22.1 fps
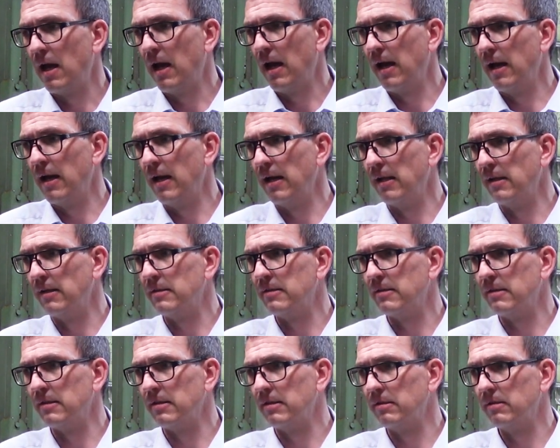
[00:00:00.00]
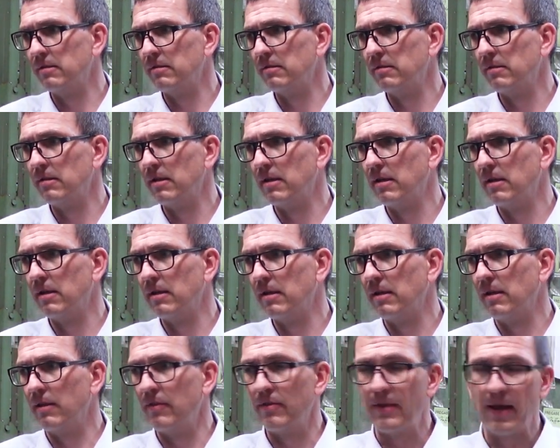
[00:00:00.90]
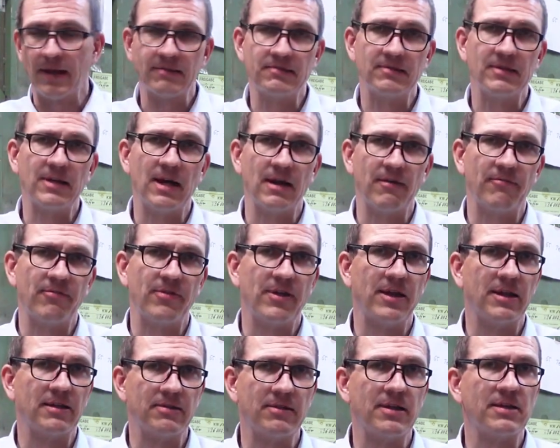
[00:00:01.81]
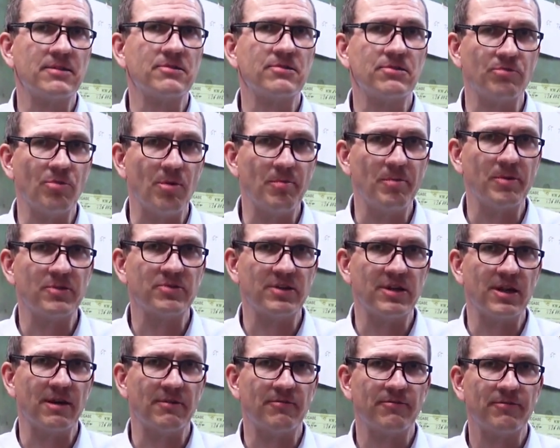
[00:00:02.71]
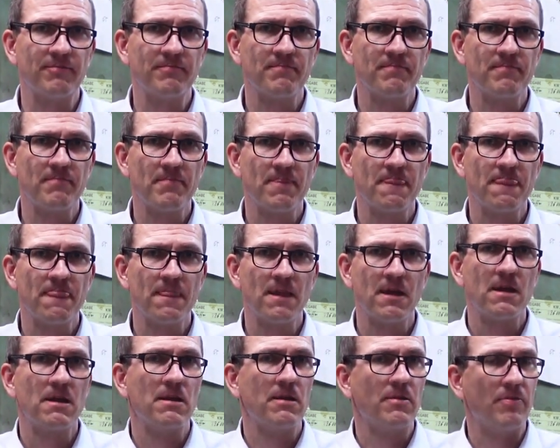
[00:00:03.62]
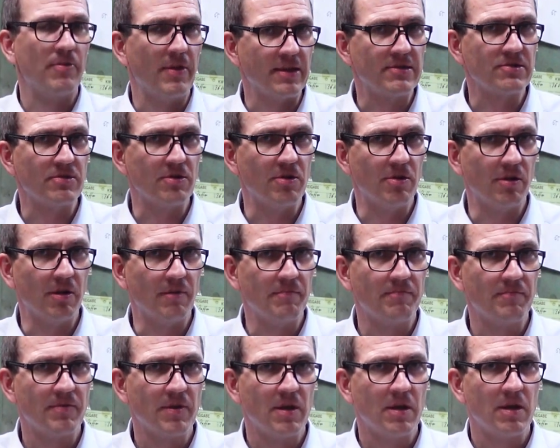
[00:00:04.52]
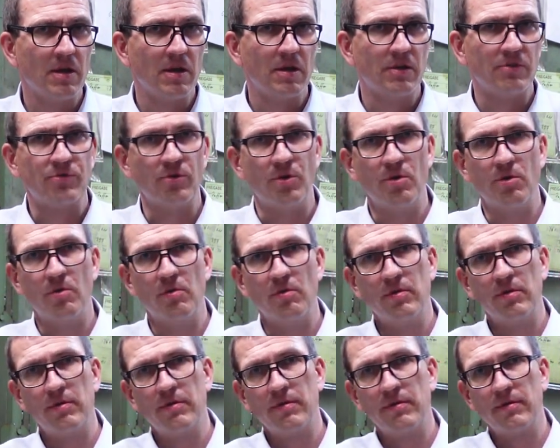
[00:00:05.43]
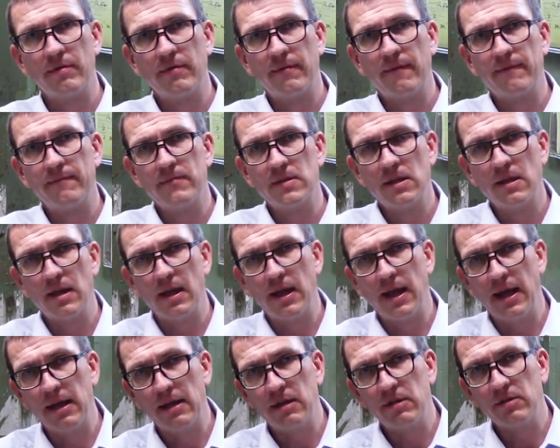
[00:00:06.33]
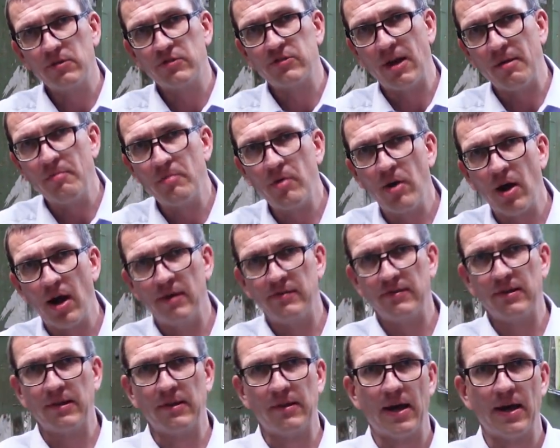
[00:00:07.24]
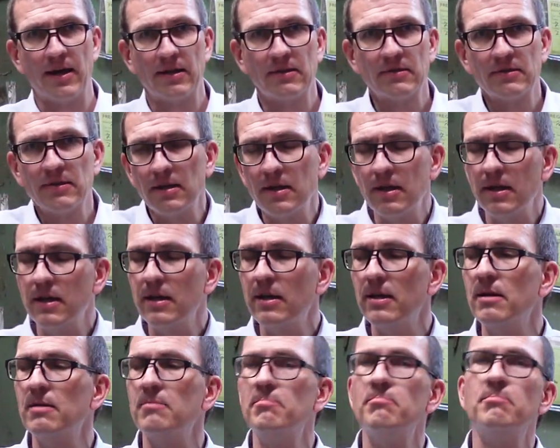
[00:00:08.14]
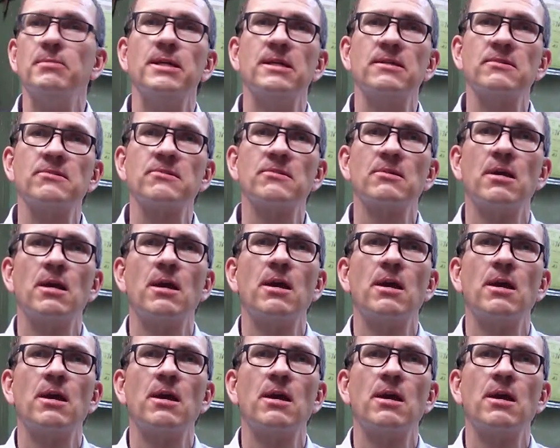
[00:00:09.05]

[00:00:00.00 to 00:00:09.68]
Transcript: And that's enough, that's robust enough. That's all. So summarizing that means